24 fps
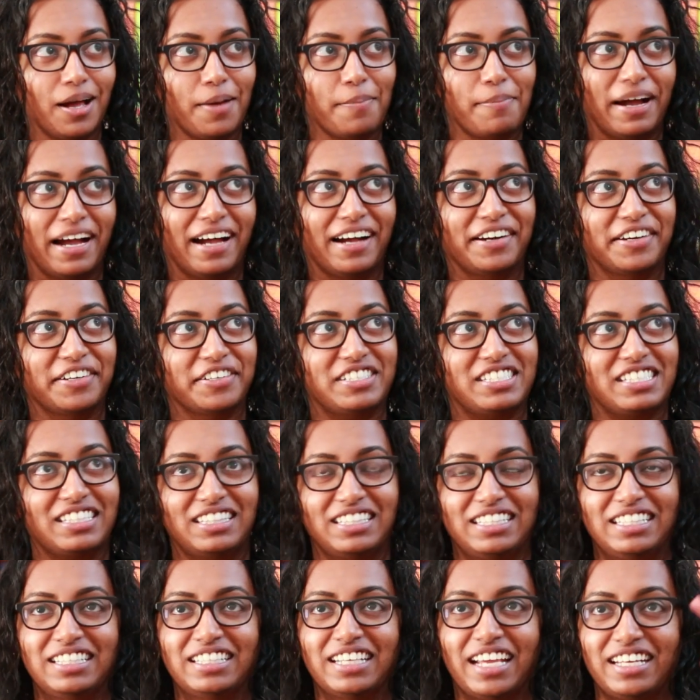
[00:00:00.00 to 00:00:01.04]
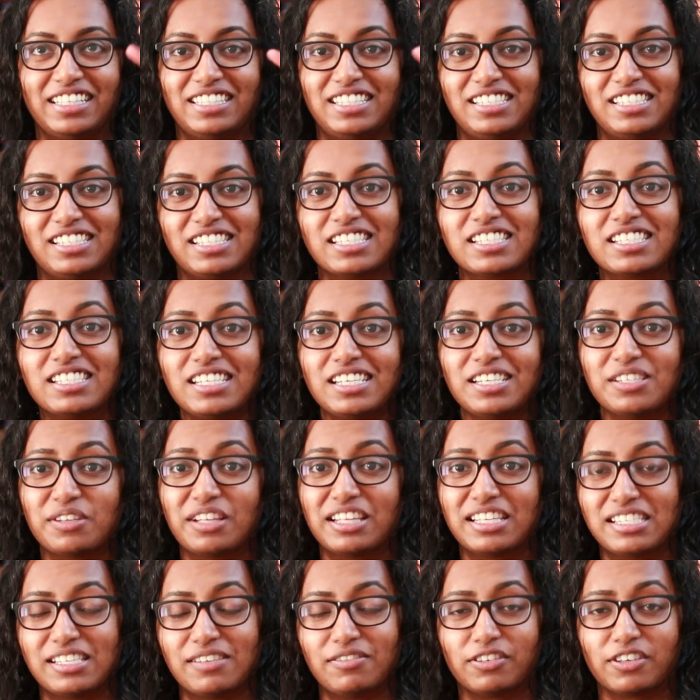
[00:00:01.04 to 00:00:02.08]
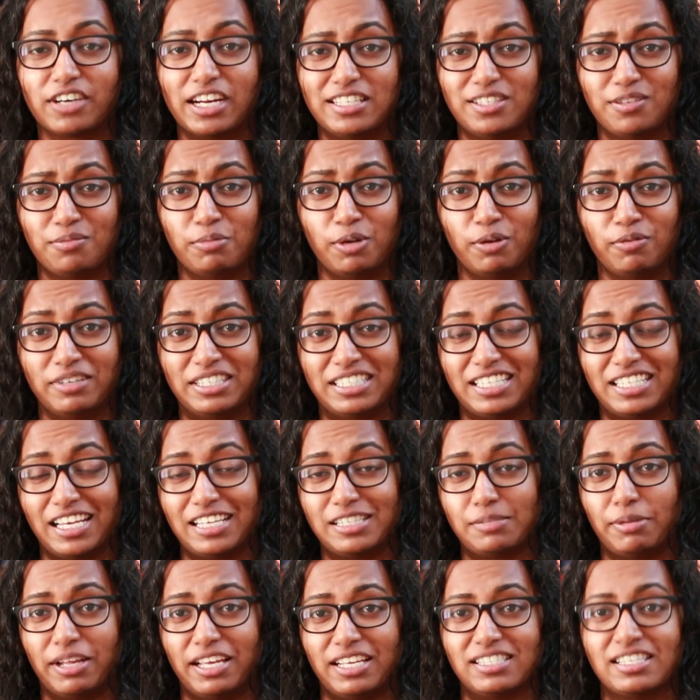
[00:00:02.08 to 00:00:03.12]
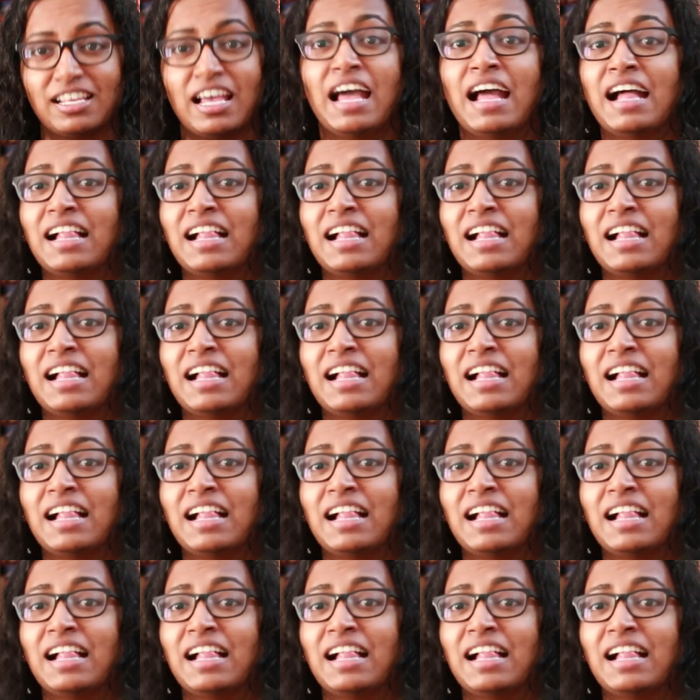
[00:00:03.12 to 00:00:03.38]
about the 1960s when the Civil Rights Movement takes place.